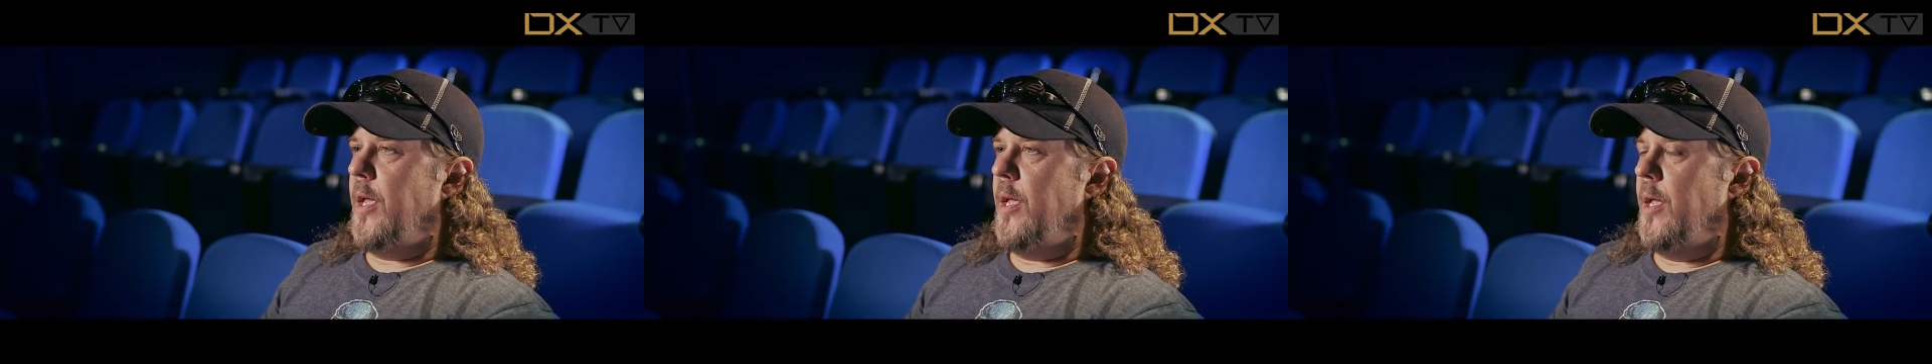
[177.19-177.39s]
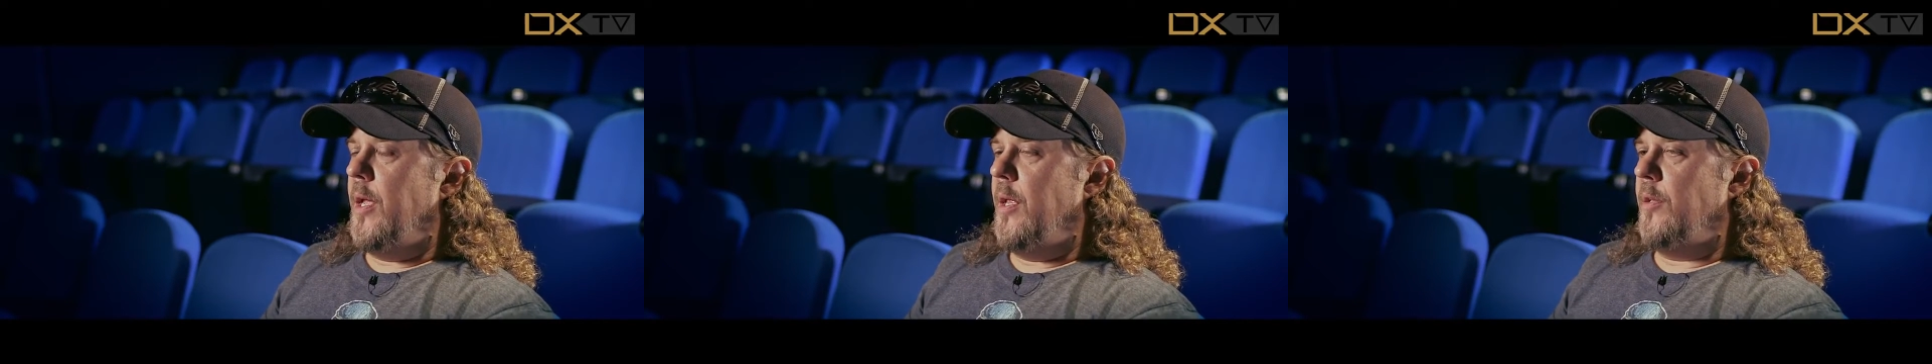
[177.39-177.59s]

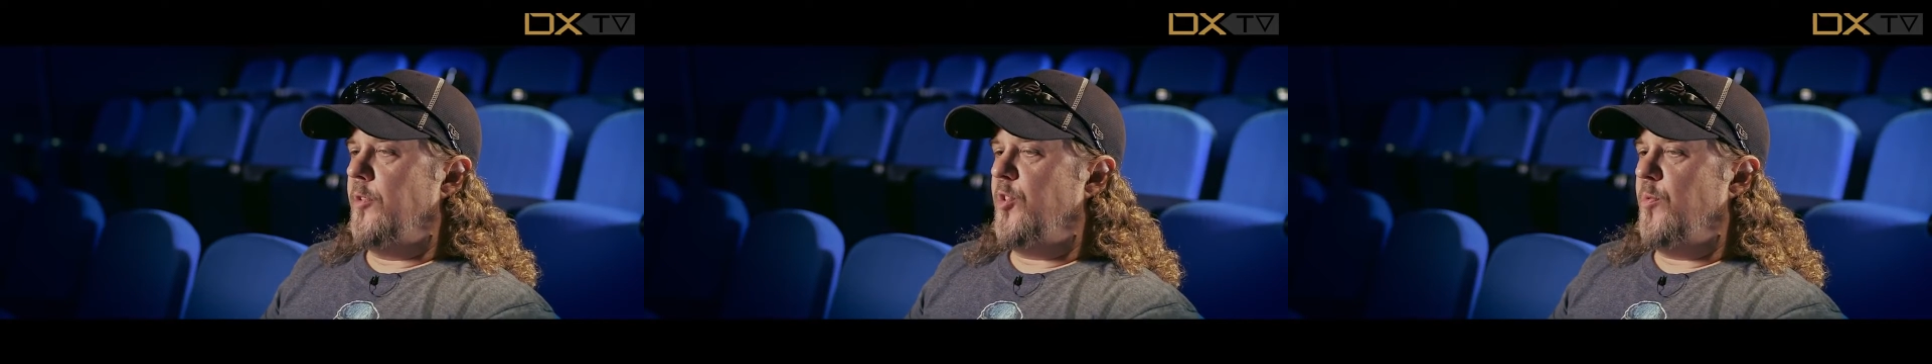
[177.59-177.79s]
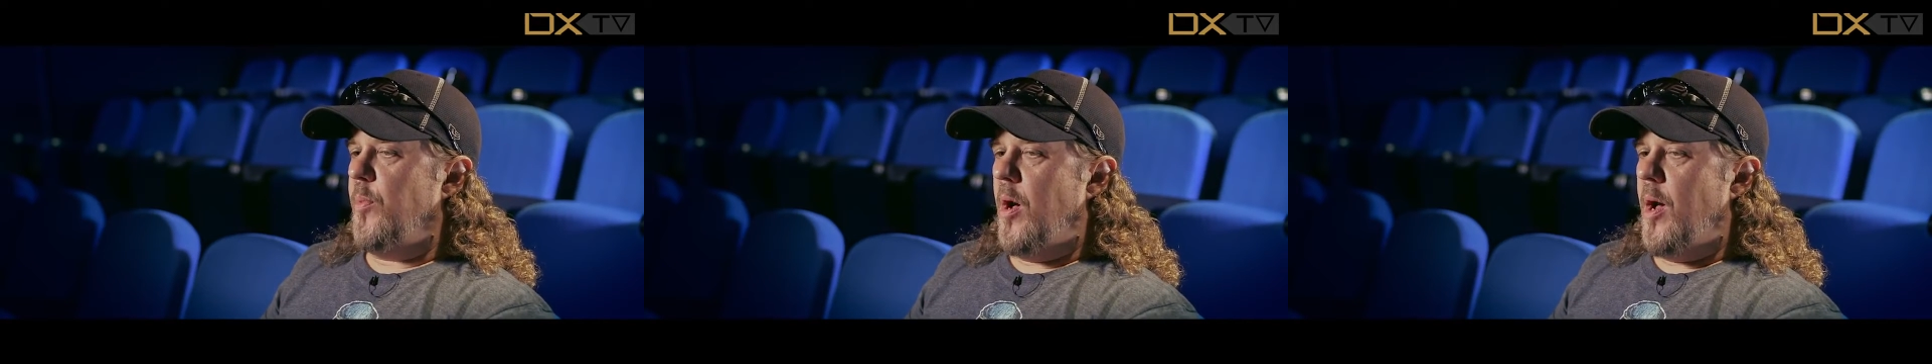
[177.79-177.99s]
in
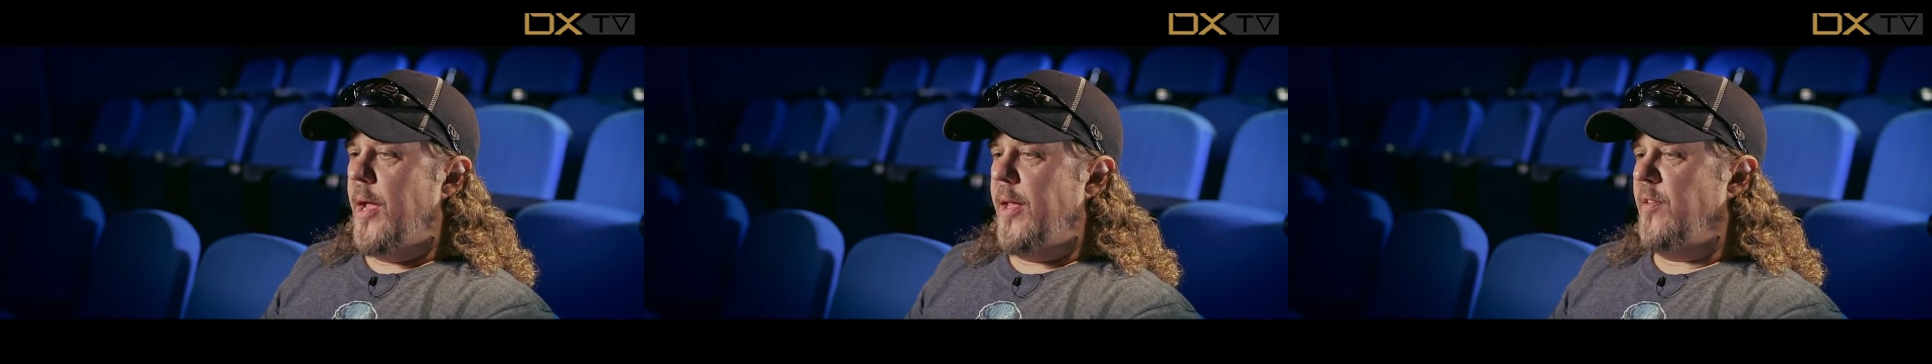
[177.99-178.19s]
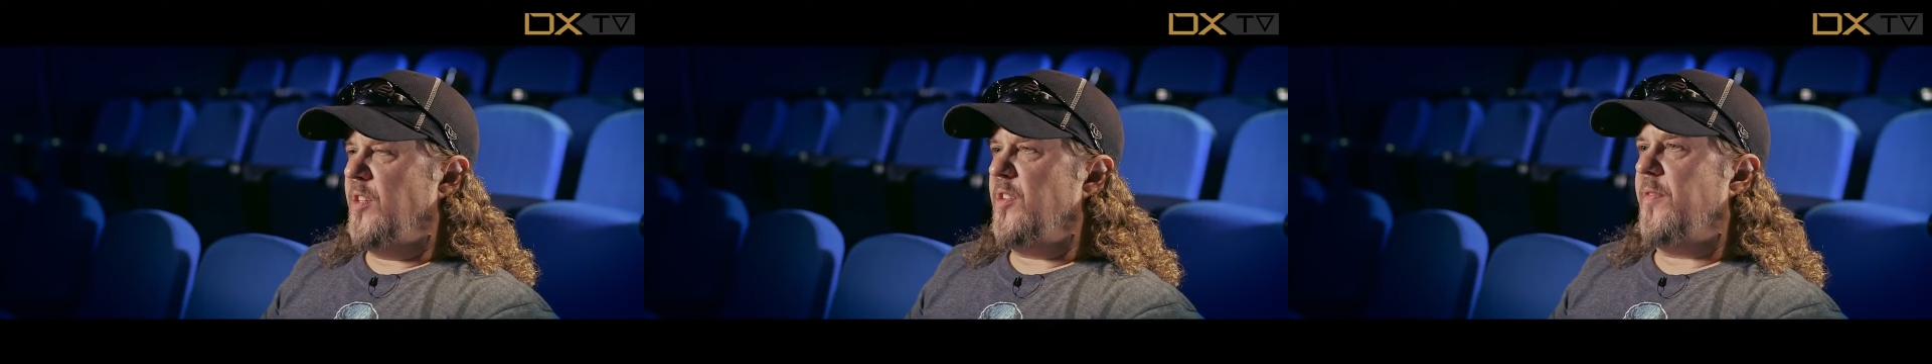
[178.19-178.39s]
Dubai
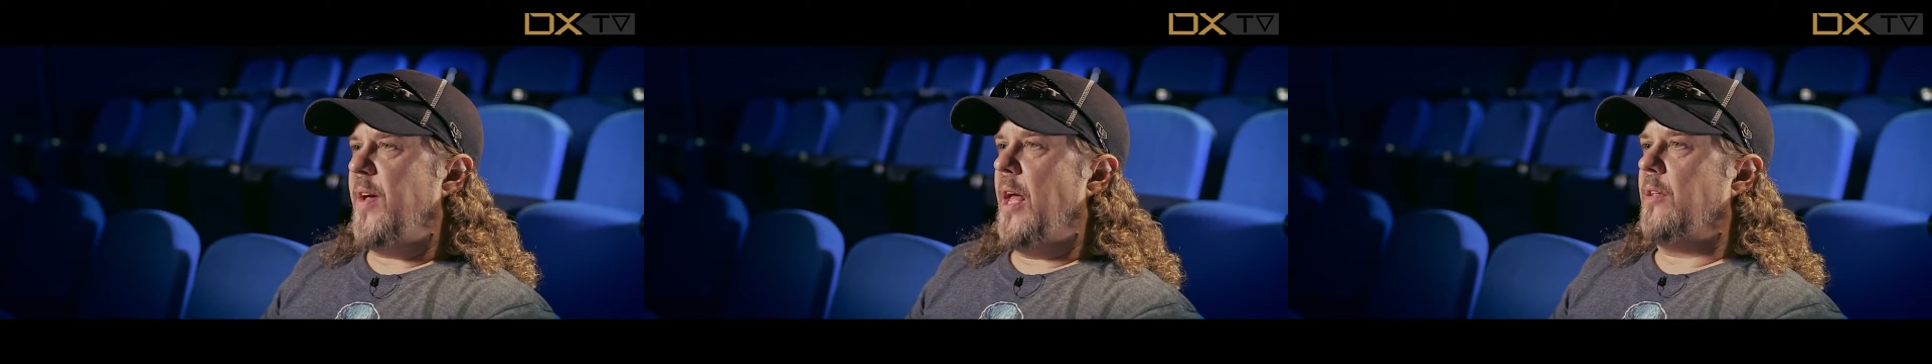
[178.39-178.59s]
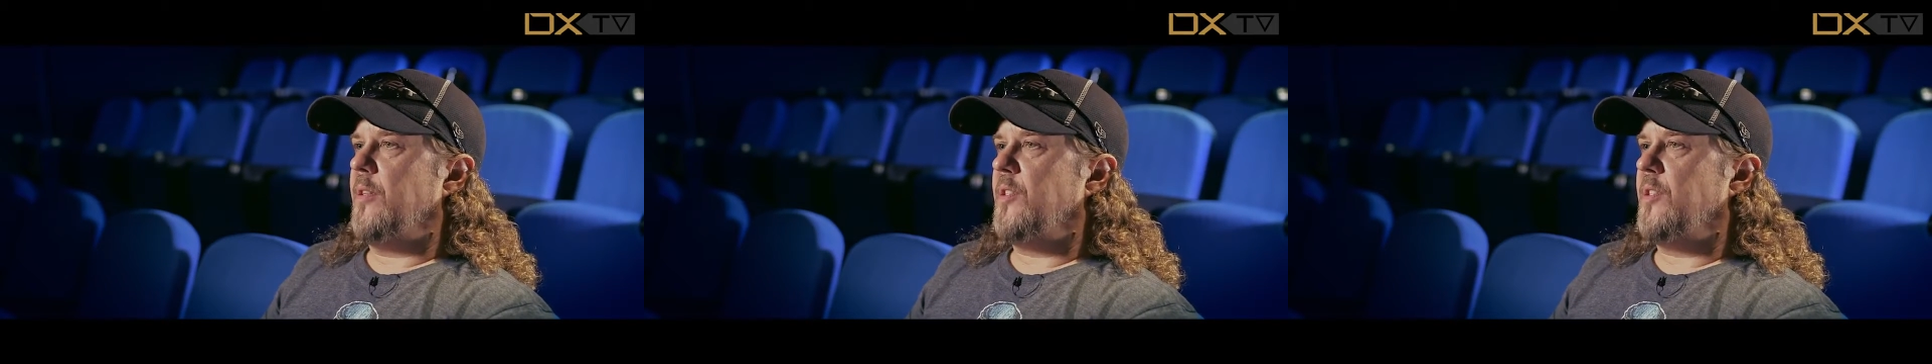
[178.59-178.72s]
and the Dvali